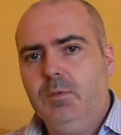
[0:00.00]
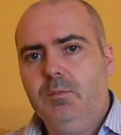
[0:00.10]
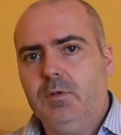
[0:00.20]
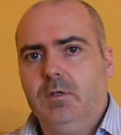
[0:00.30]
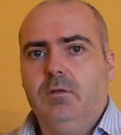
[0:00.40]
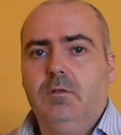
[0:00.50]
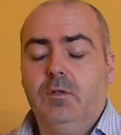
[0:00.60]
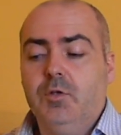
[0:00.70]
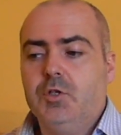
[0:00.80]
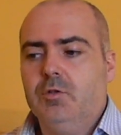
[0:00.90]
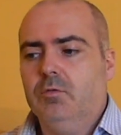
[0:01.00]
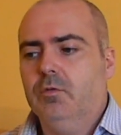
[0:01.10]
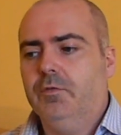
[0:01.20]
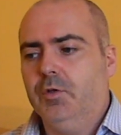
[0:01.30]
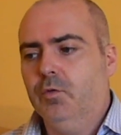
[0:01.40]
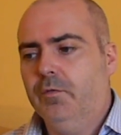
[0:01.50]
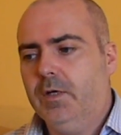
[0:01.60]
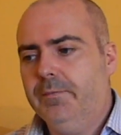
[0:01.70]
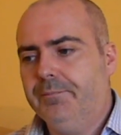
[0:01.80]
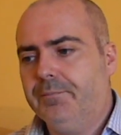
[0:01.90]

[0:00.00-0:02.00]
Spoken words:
we were delusional over and over.